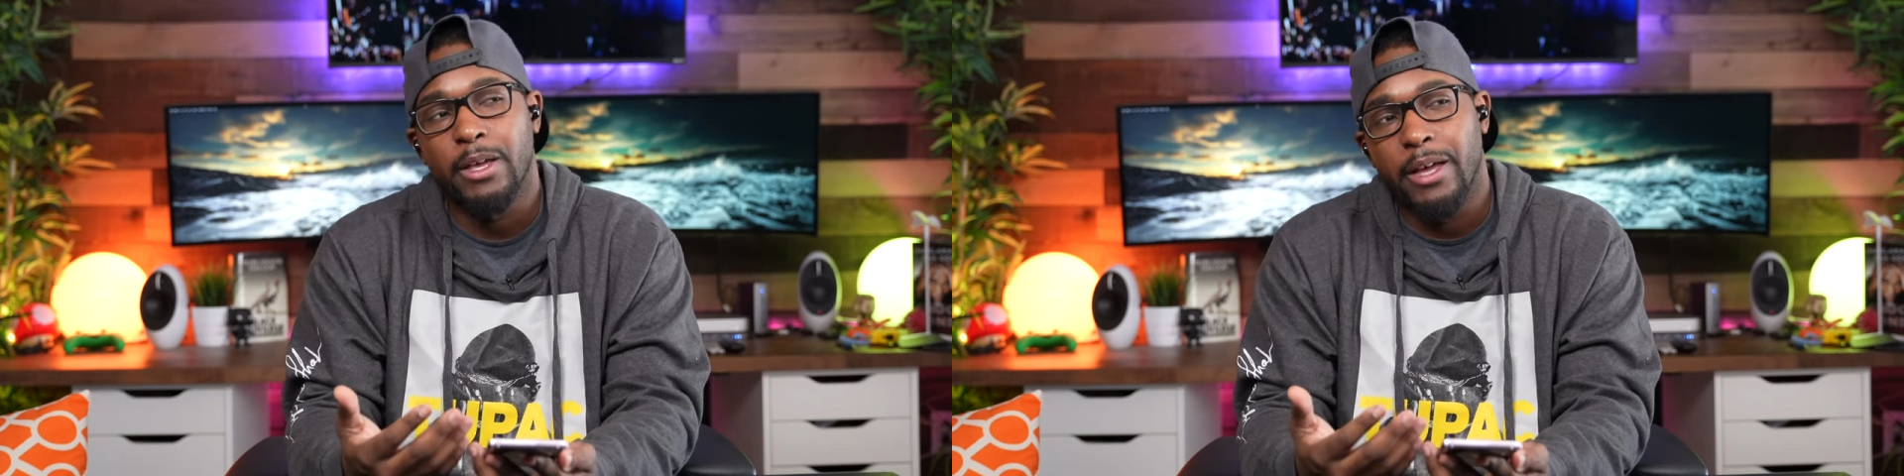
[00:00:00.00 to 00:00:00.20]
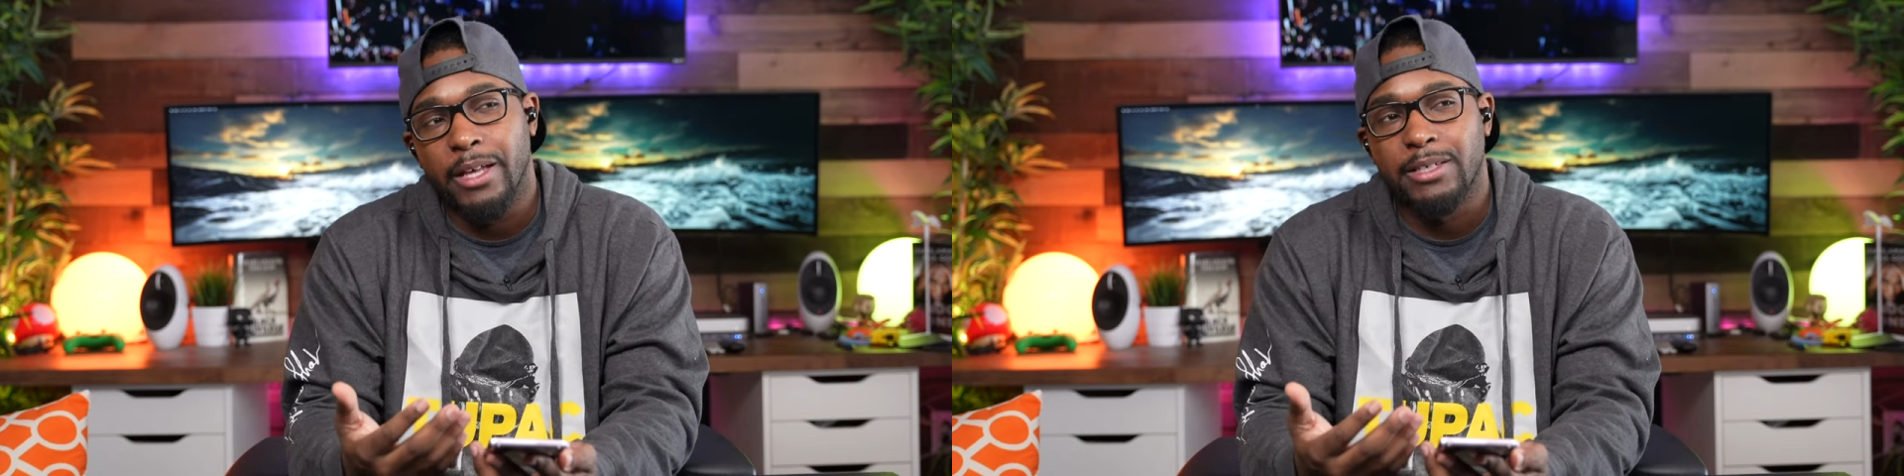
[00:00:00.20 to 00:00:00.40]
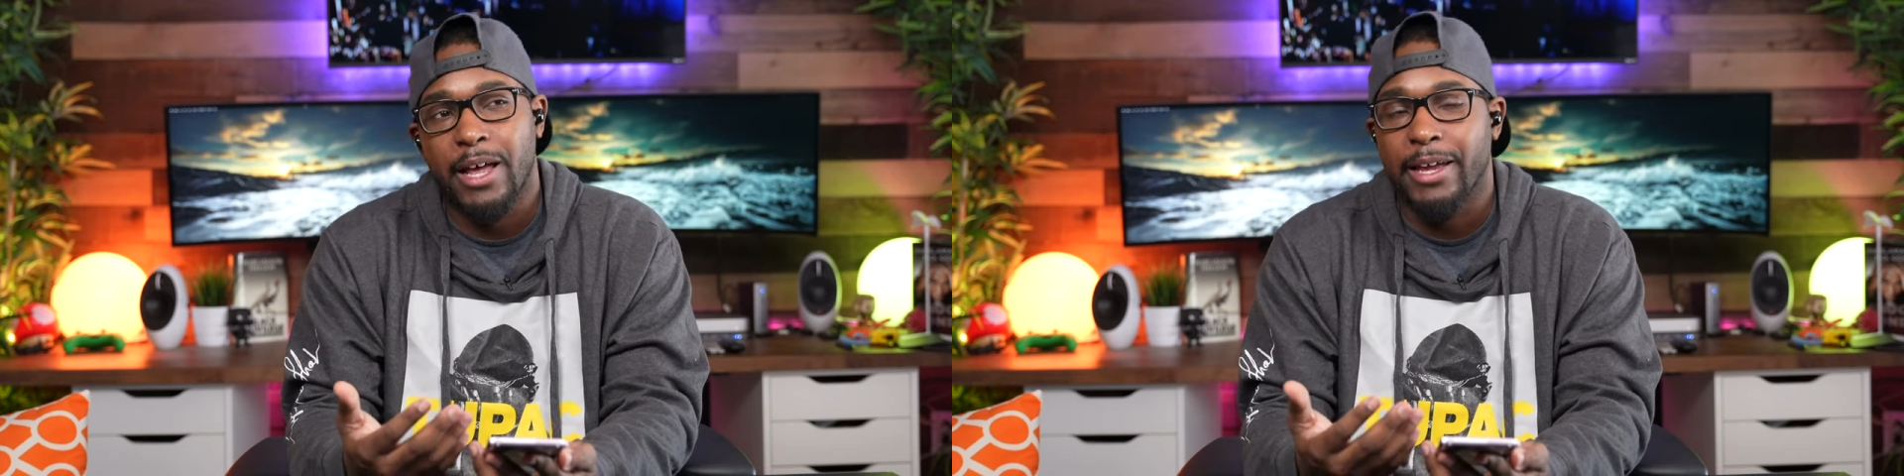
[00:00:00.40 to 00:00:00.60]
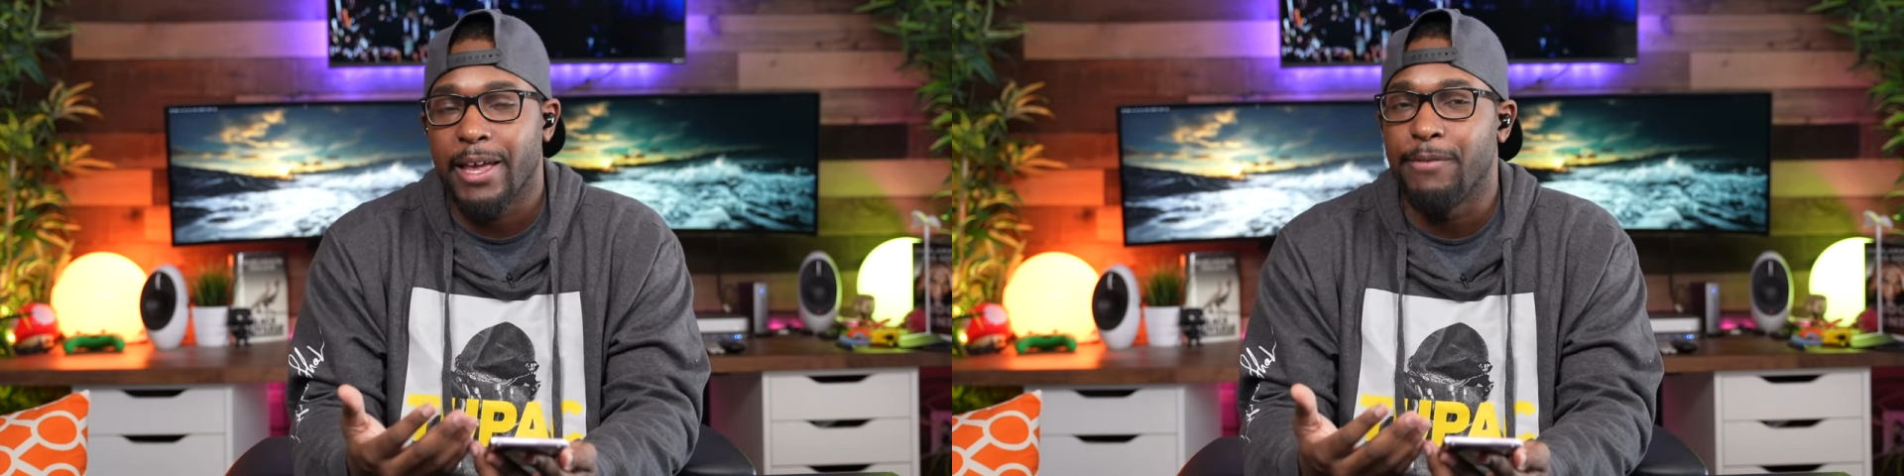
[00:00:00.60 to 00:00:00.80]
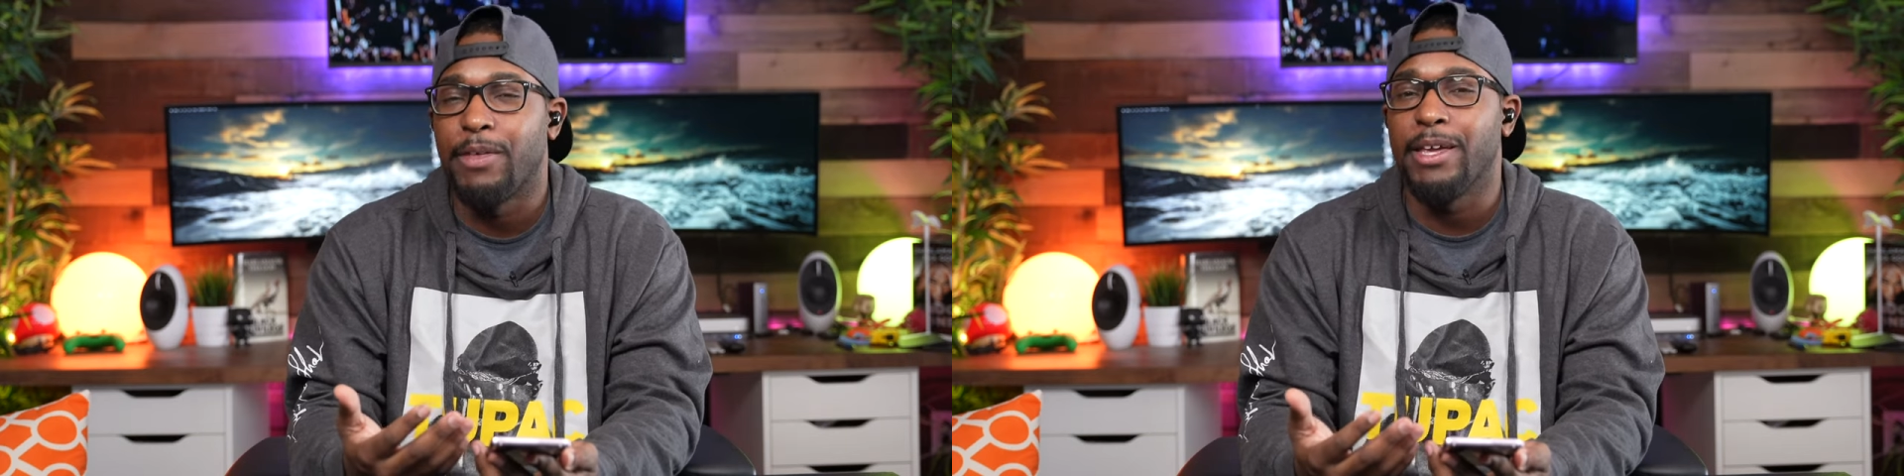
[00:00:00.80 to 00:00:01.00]
it's like
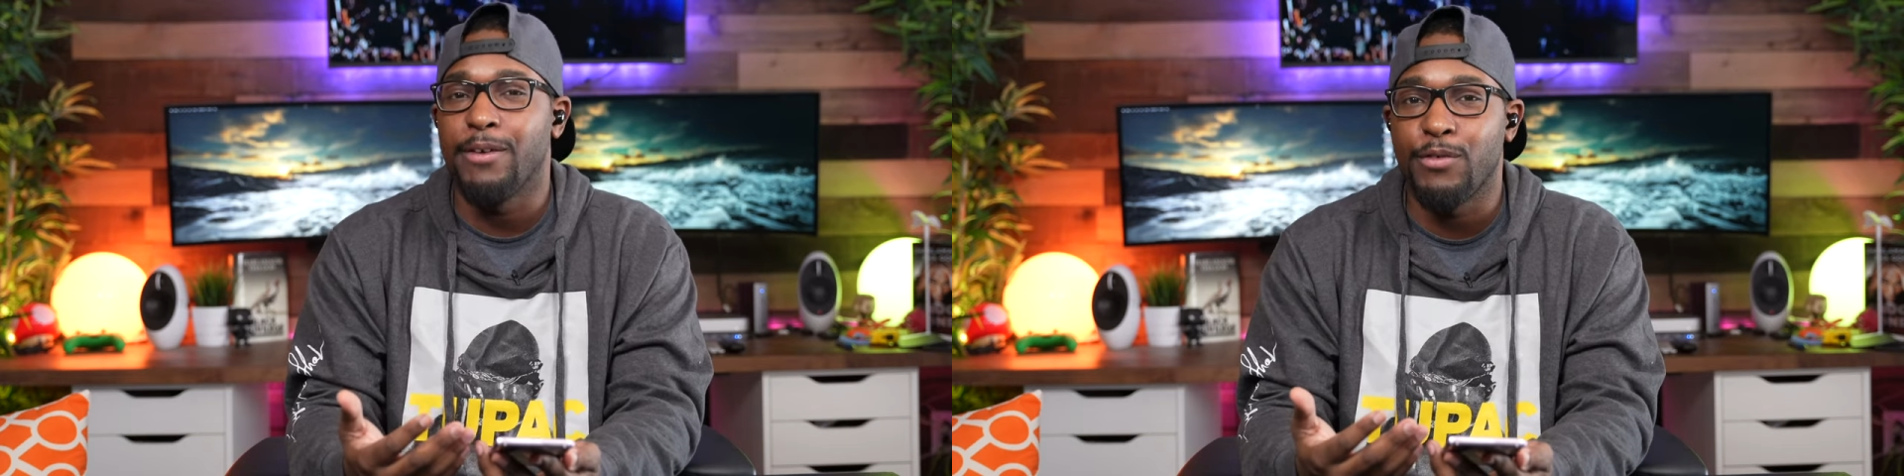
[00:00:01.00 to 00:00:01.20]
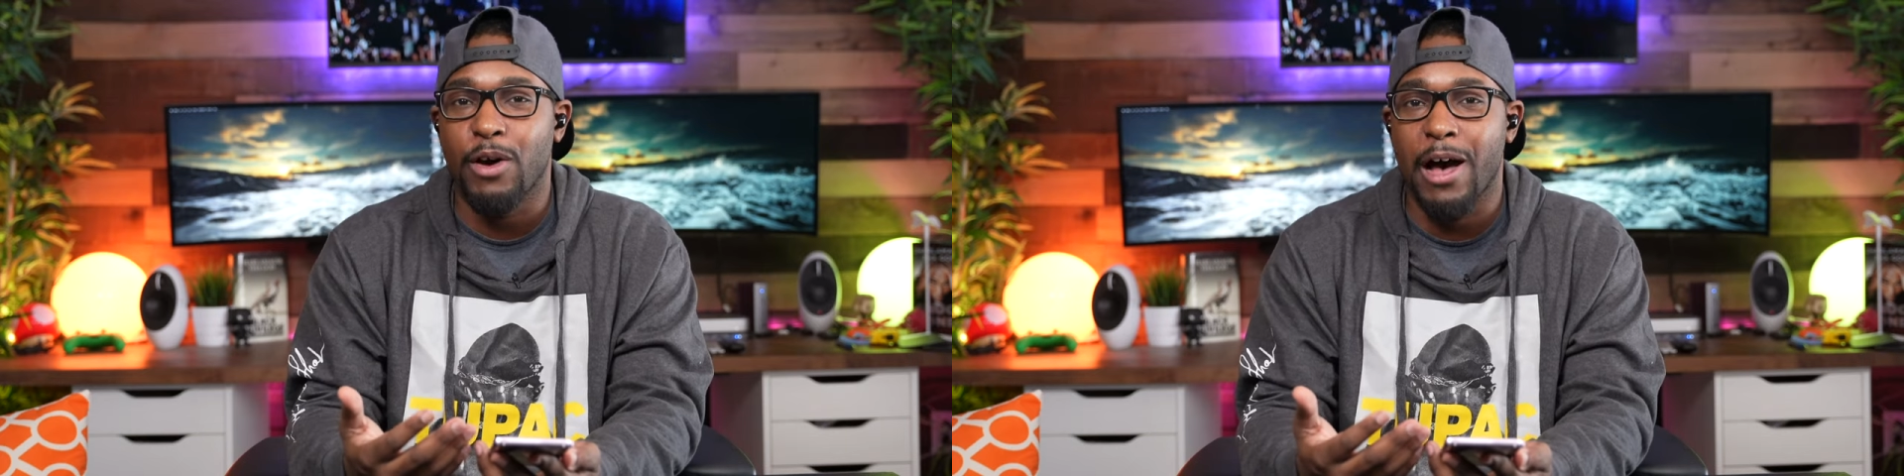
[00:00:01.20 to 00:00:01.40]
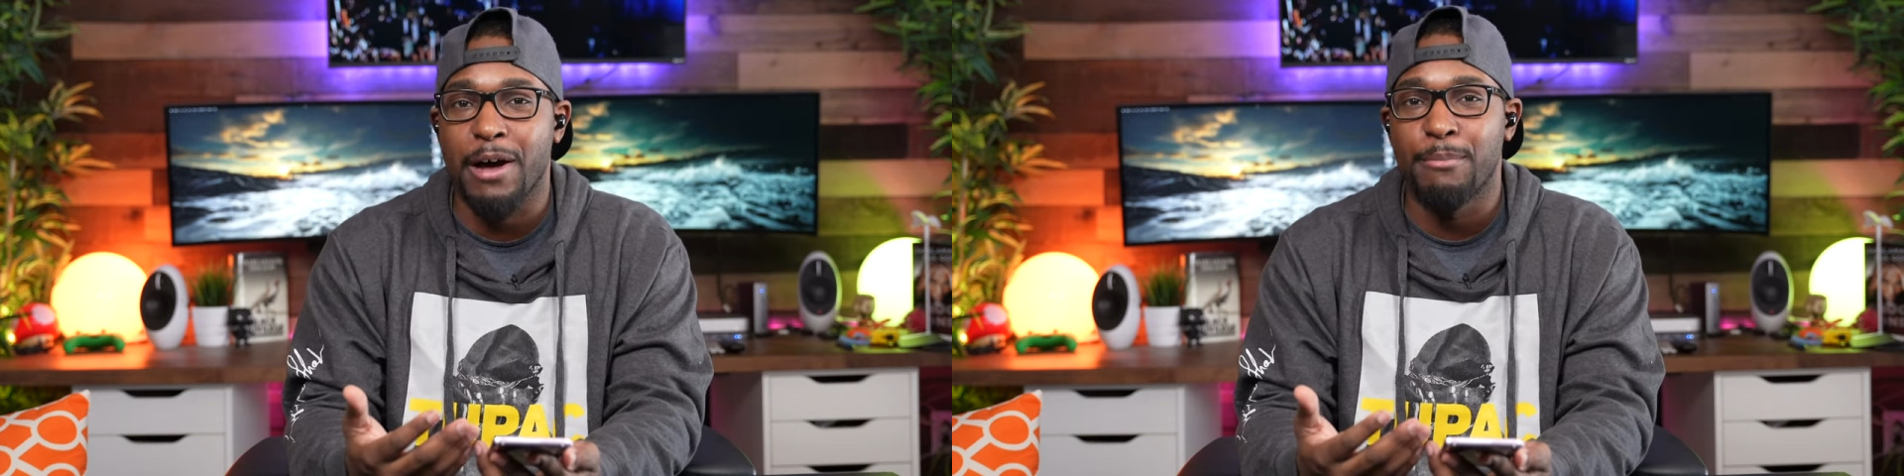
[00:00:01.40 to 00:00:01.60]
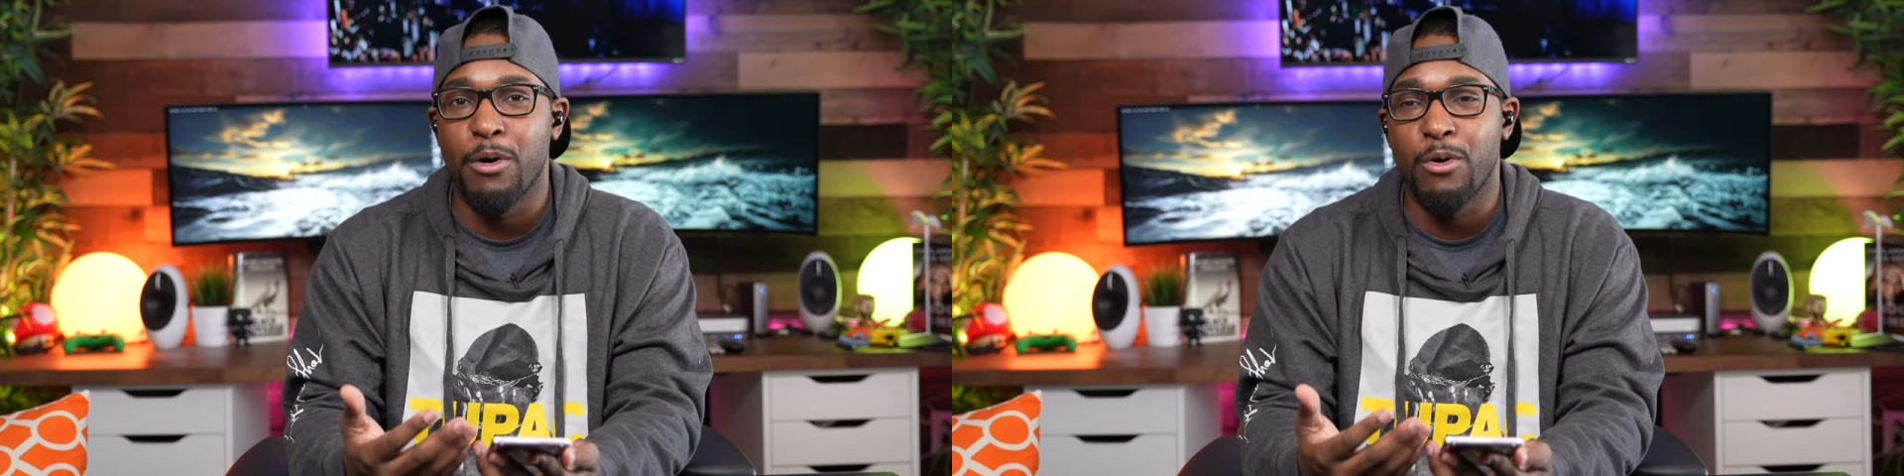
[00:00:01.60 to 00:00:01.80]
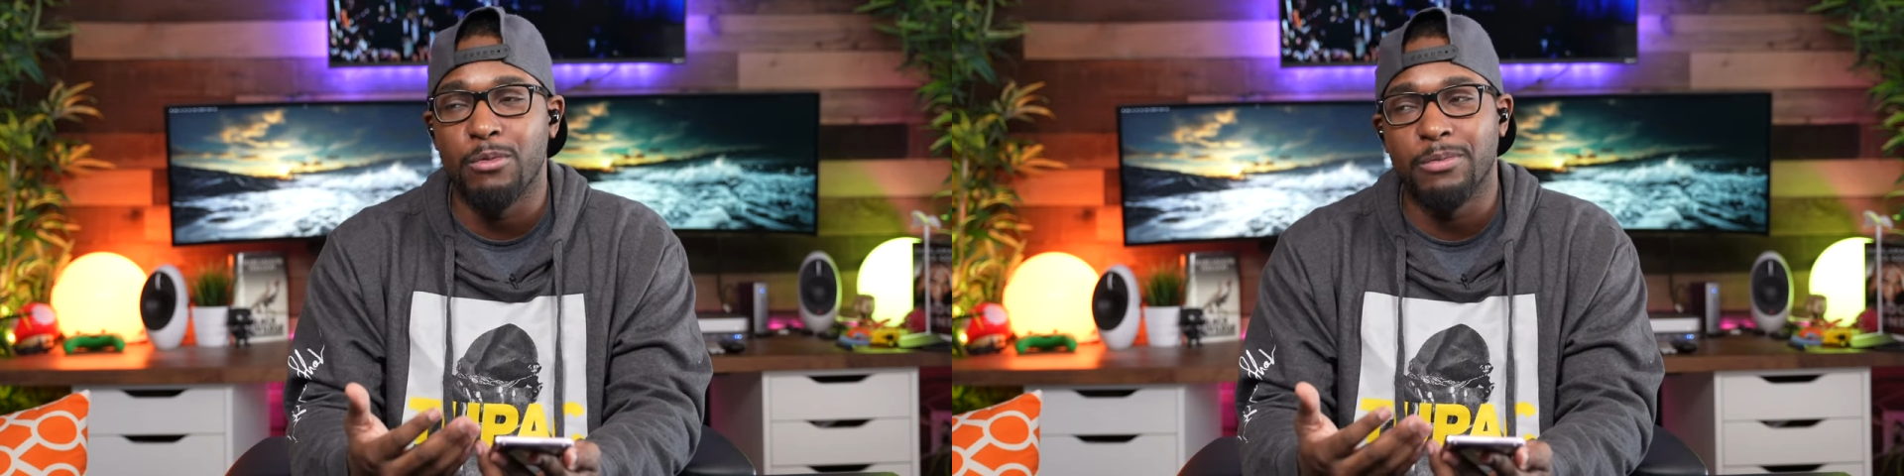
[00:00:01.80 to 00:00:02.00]
if they give you a high mode,